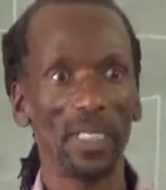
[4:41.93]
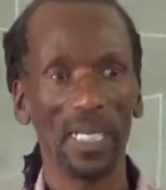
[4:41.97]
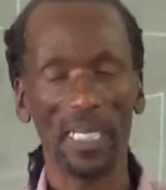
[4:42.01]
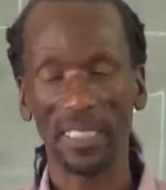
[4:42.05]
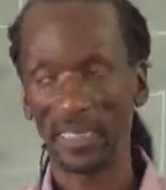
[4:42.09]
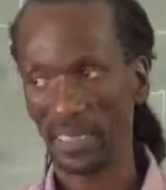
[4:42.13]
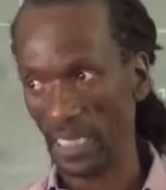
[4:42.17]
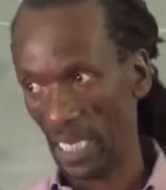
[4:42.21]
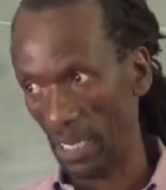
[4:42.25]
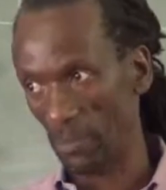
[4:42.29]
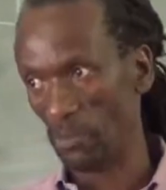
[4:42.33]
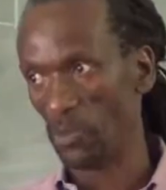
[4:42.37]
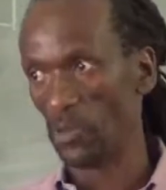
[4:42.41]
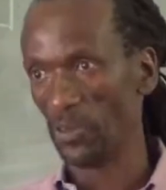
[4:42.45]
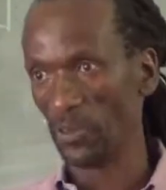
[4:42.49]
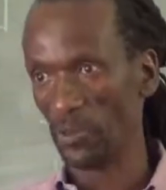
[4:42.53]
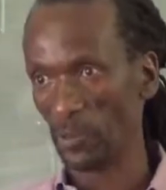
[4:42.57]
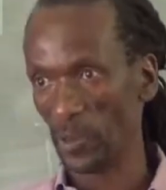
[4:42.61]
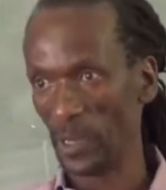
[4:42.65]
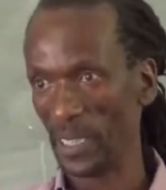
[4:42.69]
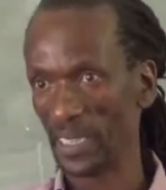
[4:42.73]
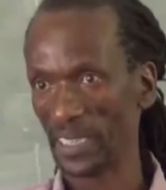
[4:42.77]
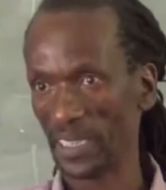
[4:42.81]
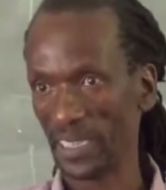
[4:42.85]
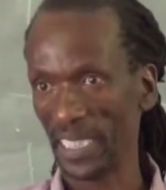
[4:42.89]
and
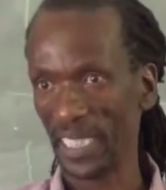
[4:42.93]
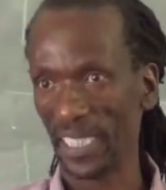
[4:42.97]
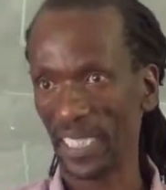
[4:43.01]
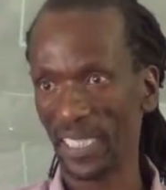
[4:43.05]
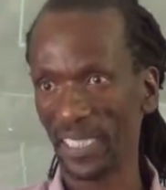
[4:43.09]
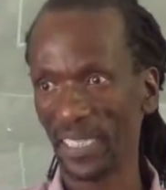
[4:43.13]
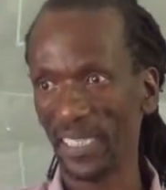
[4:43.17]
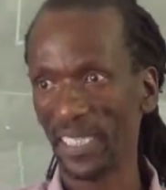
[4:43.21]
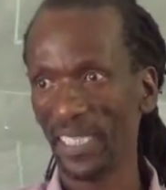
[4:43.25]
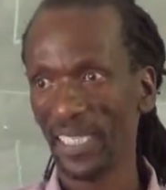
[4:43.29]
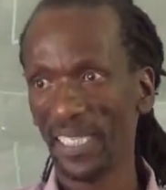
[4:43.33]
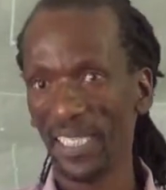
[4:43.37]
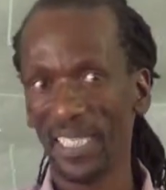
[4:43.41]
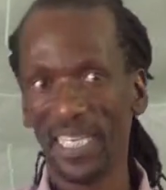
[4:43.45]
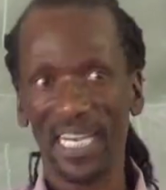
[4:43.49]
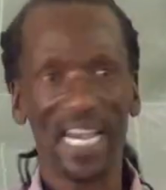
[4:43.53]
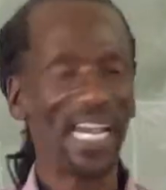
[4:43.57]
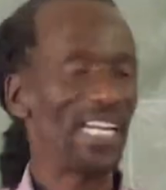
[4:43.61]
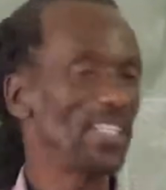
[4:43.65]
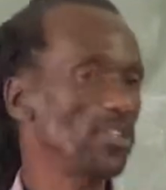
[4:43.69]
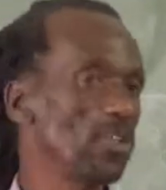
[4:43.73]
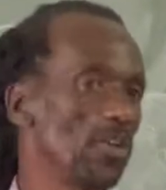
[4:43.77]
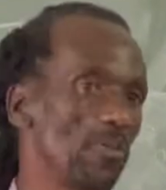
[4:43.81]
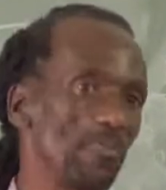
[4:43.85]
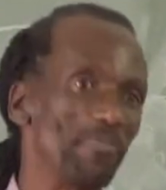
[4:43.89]
some will say,
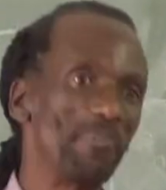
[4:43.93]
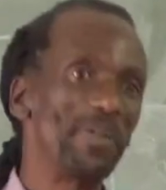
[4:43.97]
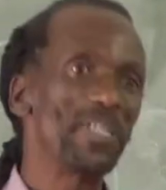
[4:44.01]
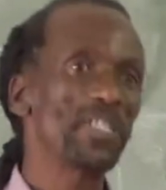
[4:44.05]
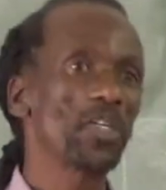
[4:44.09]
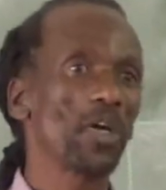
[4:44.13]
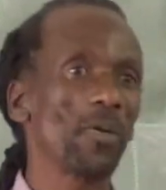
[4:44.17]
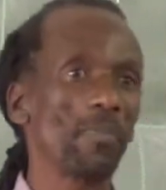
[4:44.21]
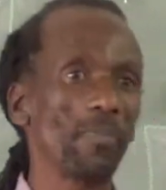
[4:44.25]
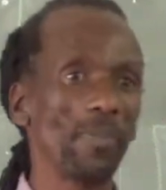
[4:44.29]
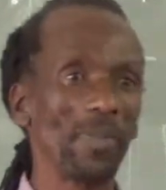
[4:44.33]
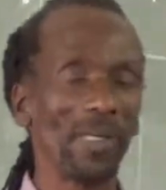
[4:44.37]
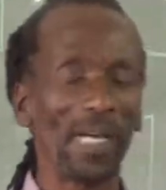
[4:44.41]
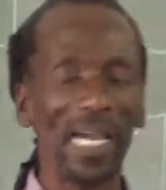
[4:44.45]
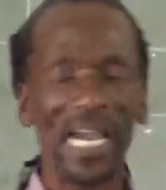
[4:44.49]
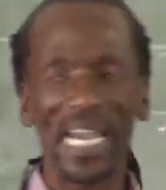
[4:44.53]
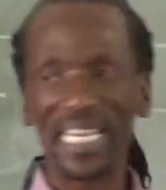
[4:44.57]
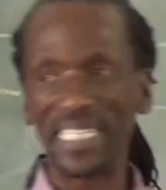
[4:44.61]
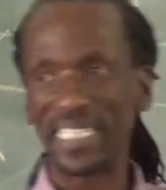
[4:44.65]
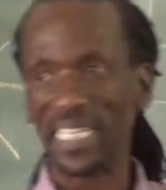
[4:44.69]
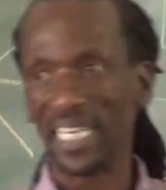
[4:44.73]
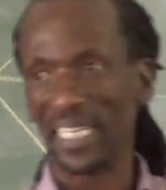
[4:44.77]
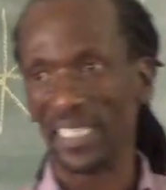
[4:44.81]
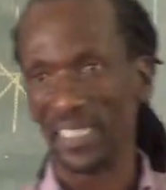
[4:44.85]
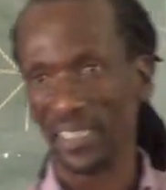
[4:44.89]
I know Bishop
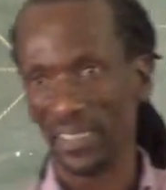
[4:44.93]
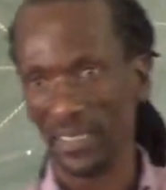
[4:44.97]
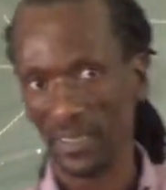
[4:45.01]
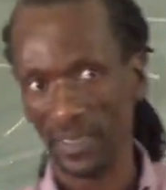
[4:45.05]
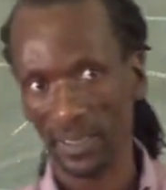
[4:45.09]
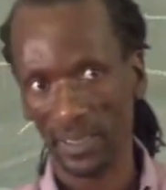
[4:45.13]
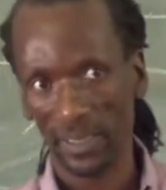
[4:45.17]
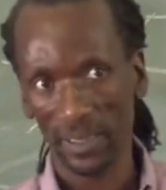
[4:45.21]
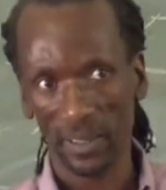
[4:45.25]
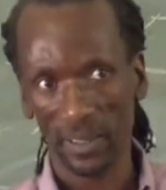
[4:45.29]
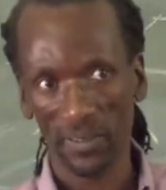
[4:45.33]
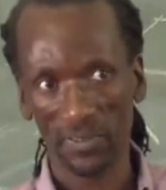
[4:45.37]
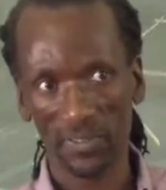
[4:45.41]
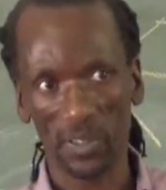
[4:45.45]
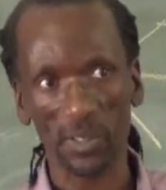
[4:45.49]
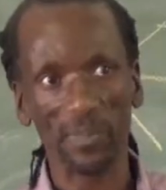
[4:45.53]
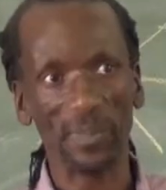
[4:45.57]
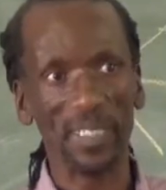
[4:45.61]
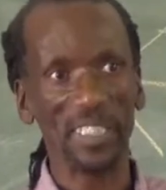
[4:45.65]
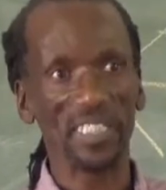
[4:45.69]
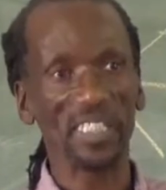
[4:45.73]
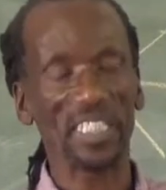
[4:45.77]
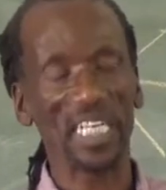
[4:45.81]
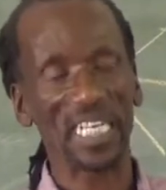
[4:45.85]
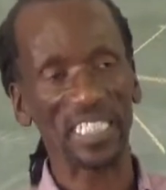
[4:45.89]
Luhanyan
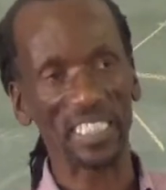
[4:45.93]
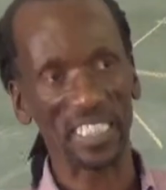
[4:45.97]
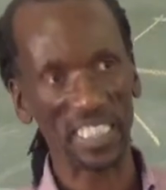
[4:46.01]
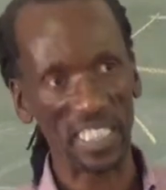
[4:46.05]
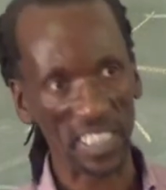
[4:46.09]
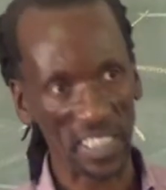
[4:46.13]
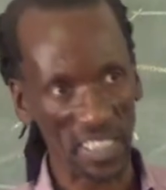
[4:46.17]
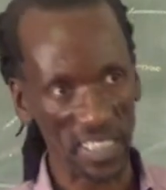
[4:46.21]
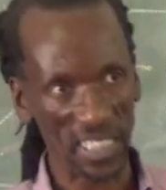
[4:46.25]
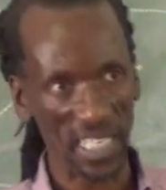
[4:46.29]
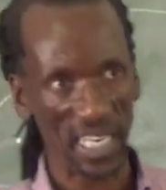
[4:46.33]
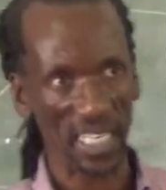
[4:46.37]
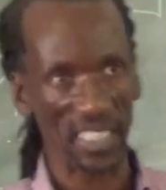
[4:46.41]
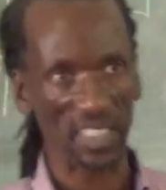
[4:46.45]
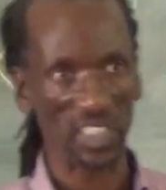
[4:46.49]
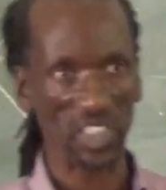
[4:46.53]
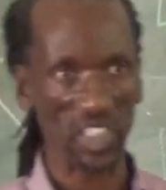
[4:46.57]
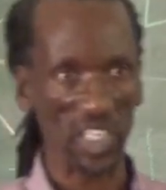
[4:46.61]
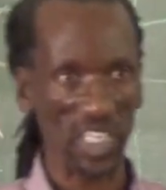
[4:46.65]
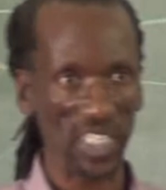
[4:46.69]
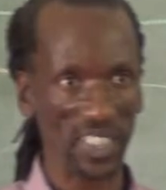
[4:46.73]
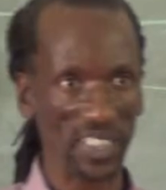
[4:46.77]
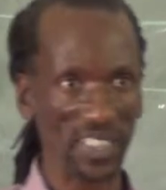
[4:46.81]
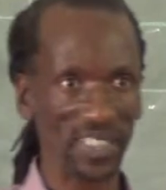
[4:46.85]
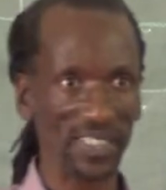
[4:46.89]
from the traditional
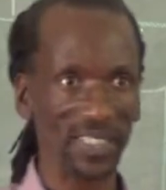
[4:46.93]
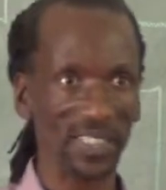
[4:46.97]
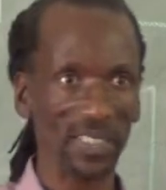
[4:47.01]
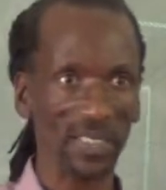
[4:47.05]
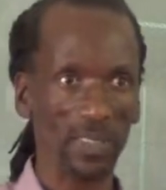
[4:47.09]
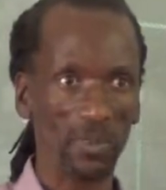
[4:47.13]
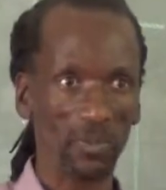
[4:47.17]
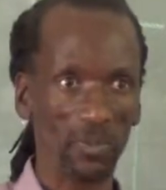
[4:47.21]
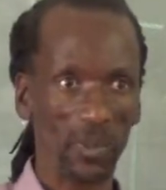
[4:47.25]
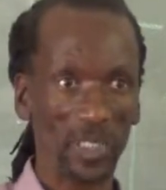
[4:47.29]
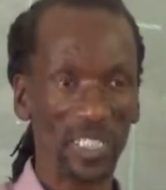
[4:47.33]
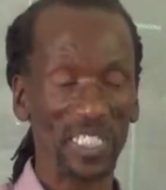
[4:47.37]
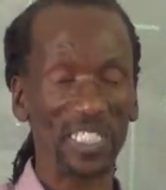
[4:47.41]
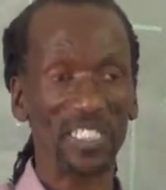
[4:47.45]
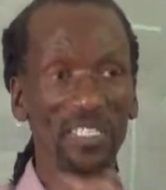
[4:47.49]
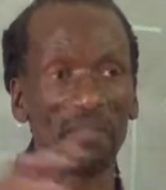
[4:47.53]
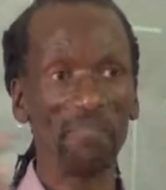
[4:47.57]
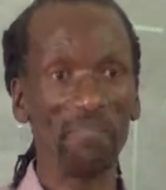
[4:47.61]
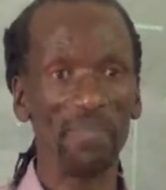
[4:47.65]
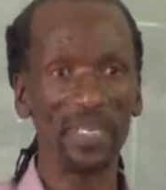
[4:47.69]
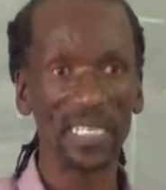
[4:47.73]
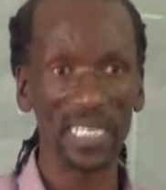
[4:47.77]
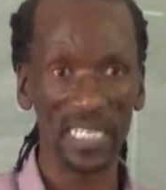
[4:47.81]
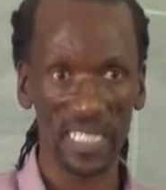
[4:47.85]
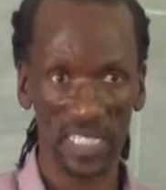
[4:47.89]
churches, which is the
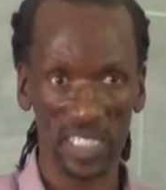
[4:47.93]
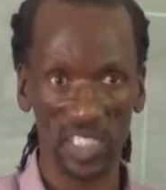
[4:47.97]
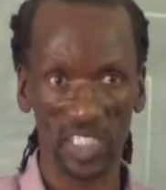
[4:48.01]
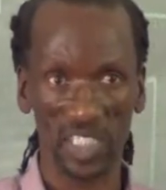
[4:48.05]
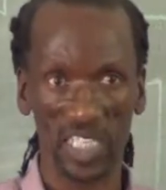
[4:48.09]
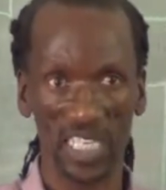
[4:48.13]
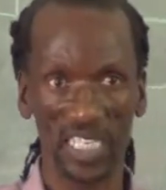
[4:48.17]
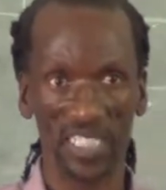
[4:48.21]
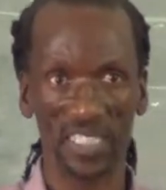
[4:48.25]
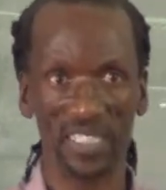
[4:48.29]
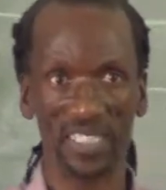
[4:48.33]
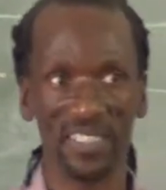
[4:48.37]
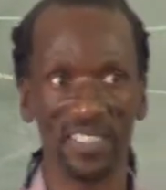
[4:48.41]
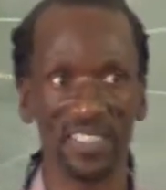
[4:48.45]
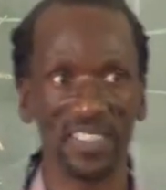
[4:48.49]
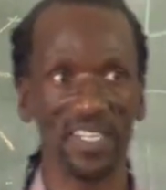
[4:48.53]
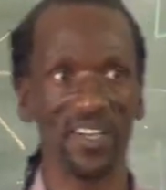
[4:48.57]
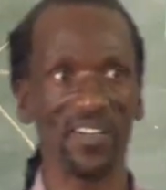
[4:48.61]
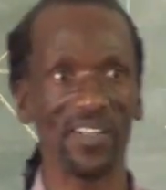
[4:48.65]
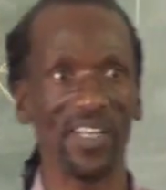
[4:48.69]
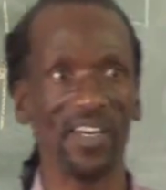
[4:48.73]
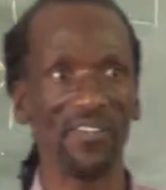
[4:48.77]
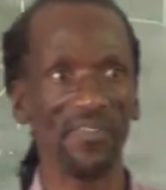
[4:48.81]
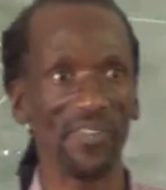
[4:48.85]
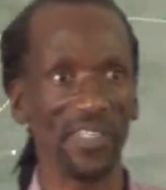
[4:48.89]
biggest church in
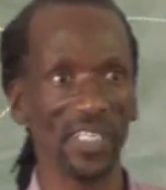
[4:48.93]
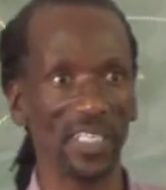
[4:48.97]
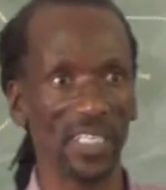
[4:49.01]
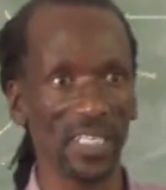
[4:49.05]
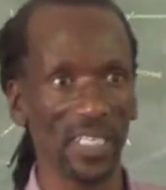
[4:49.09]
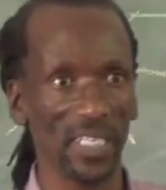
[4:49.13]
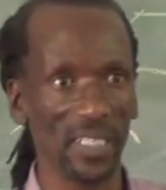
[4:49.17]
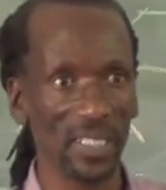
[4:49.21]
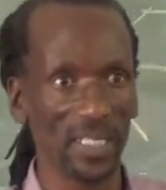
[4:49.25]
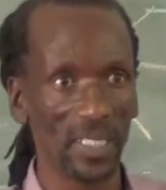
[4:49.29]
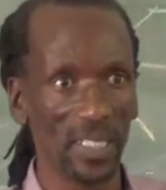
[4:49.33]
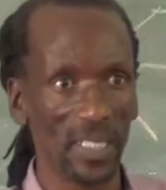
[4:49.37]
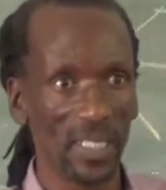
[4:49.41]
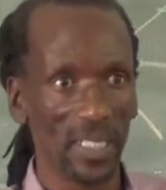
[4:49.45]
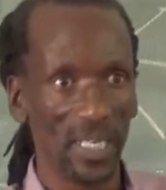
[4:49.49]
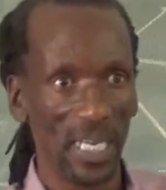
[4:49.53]
South Africa,